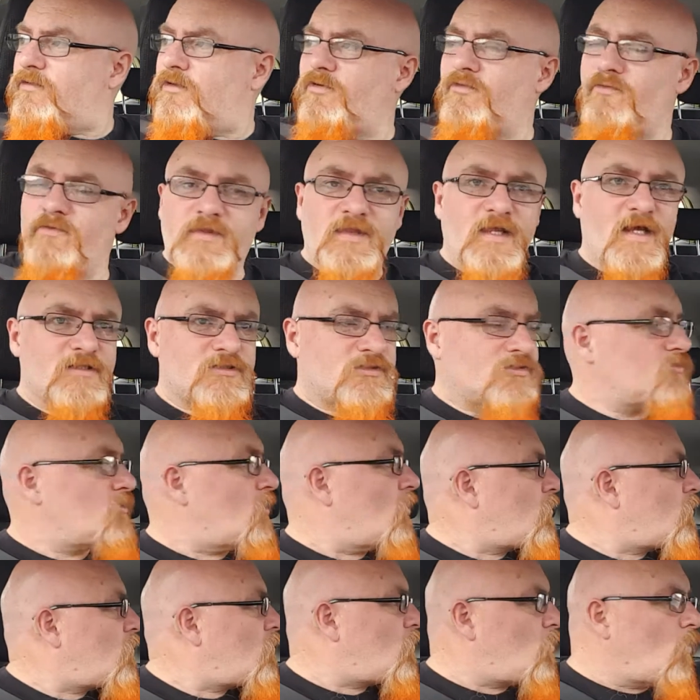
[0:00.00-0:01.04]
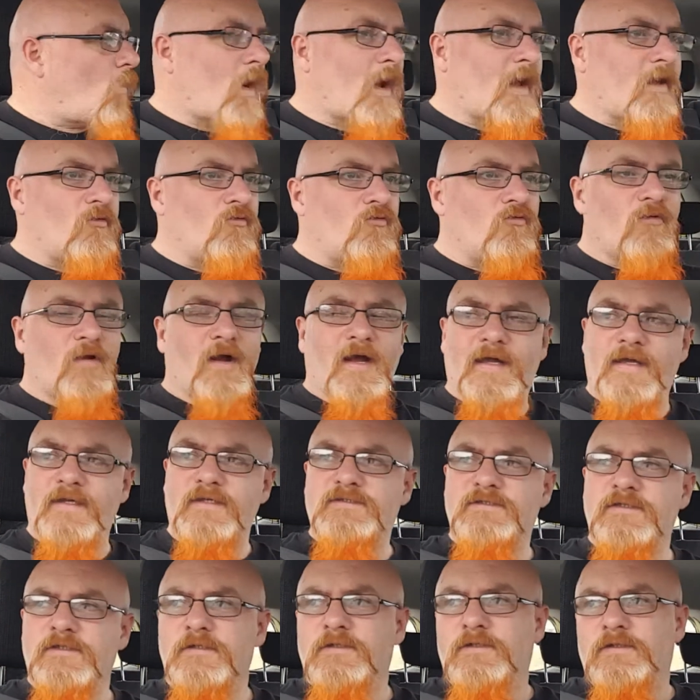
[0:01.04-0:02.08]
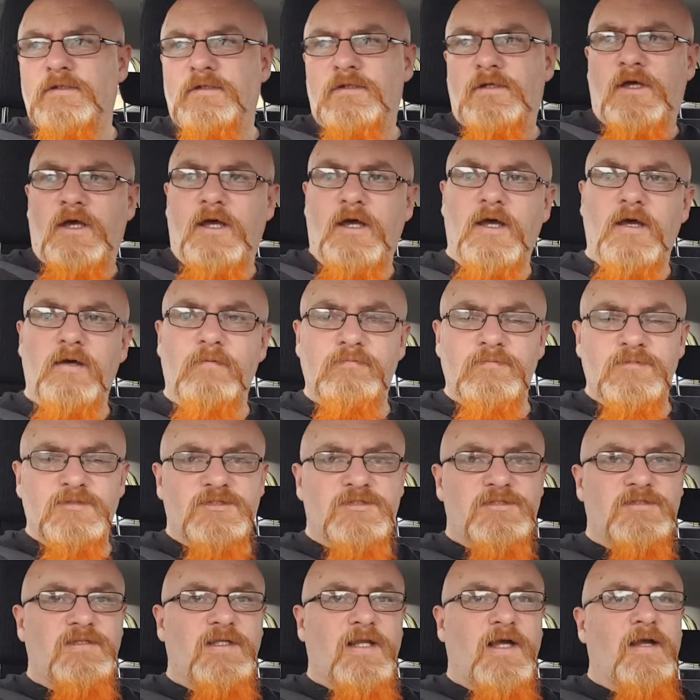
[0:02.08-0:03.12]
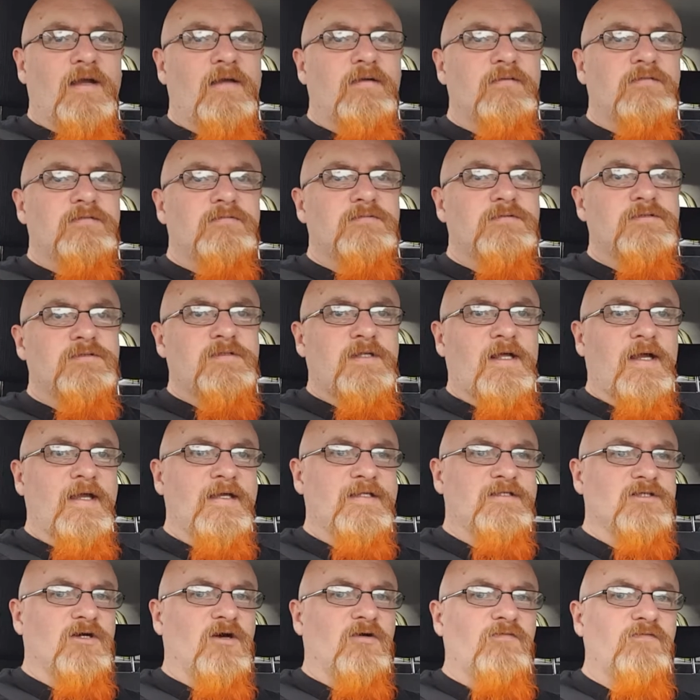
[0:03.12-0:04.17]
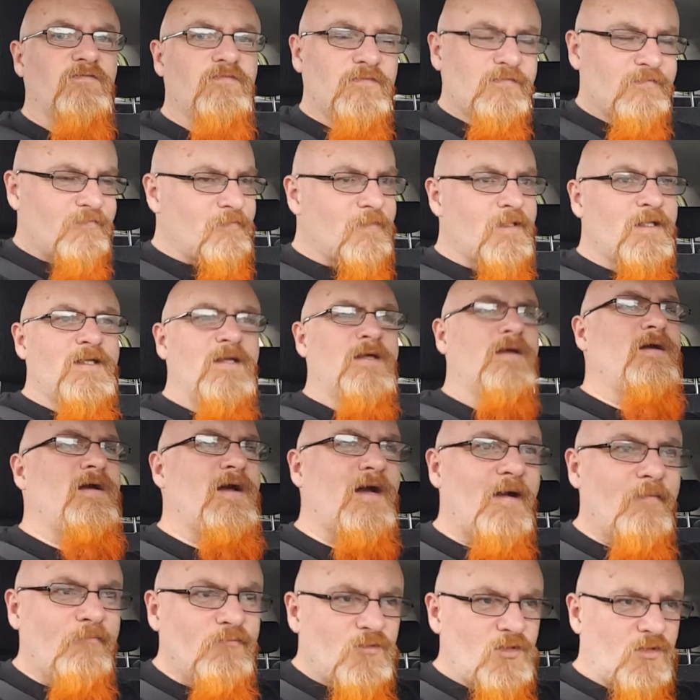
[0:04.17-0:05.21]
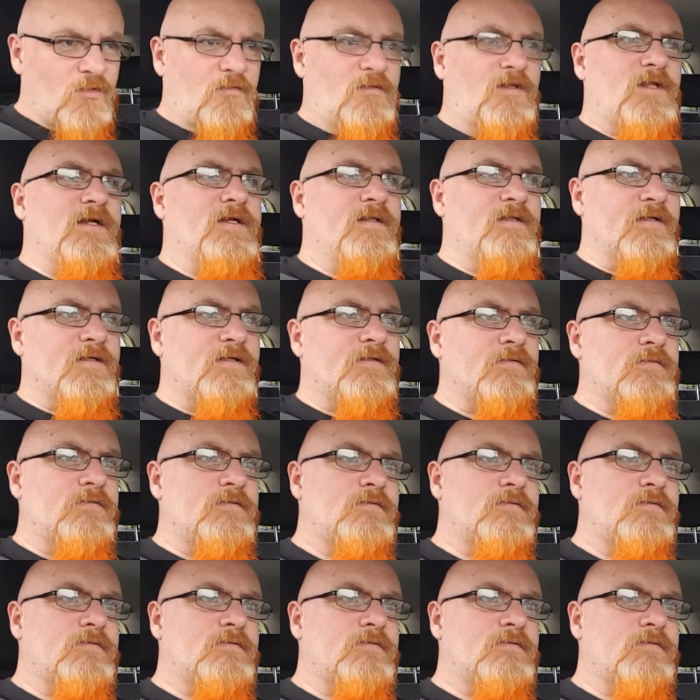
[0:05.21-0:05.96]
oh, that's not quite right, slag it off. I'm not like that.